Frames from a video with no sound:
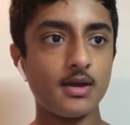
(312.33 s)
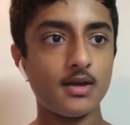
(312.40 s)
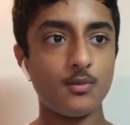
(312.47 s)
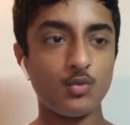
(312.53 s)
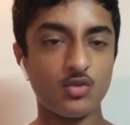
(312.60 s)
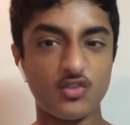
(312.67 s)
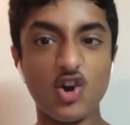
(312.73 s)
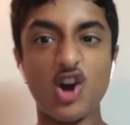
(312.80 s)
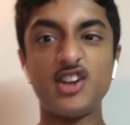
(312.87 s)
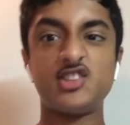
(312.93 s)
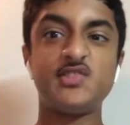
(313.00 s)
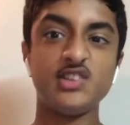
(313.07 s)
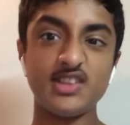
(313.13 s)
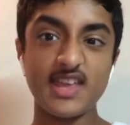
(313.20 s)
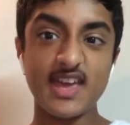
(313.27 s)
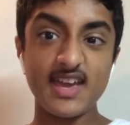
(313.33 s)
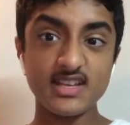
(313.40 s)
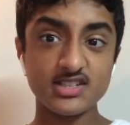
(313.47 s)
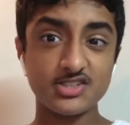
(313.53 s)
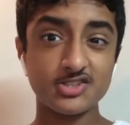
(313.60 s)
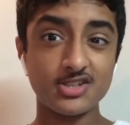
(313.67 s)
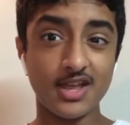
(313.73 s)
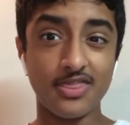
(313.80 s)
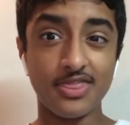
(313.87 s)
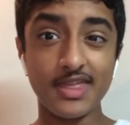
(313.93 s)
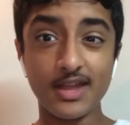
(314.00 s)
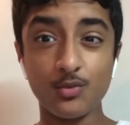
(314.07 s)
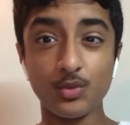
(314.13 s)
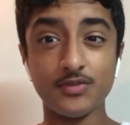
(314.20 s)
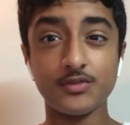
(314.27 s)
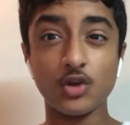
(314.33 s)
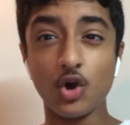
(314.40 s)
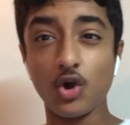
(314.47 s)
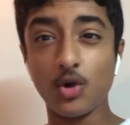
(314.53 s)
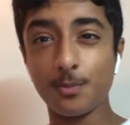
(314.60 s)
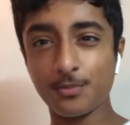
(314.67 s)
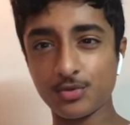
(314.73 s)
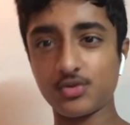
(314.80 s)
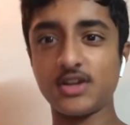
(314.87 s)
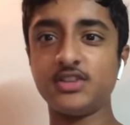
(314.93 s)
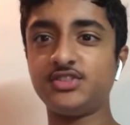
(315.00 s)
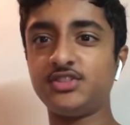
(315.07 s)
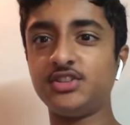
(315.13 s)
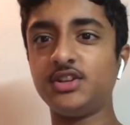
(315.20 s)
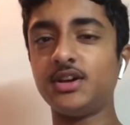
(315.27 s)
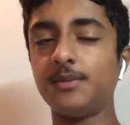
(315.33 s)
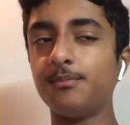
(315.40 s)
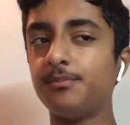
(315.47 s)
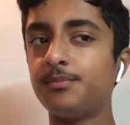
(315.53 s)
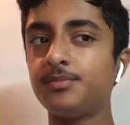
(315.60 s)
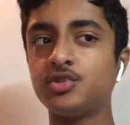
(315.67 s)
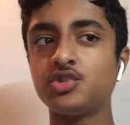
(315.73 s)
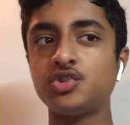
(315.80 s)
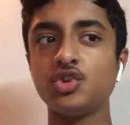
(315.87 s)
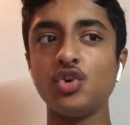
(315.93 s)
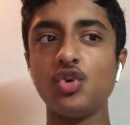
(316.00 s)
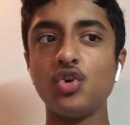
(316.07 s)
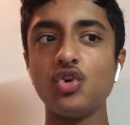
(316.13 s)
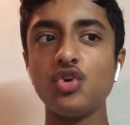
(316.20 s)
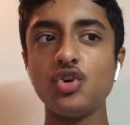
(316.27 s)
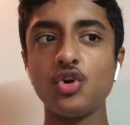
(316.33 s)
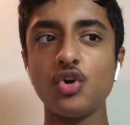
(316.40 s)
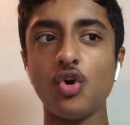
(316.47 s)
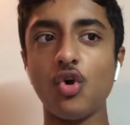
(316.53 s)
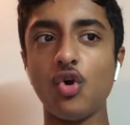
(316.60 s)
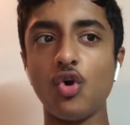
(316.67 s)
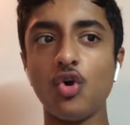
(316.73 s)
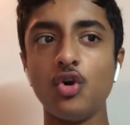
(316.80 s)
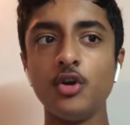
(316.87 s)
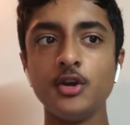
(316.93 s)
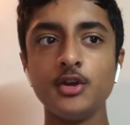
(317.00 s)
We've got Huddersfield next, and then we've got Preston, I'm sure, or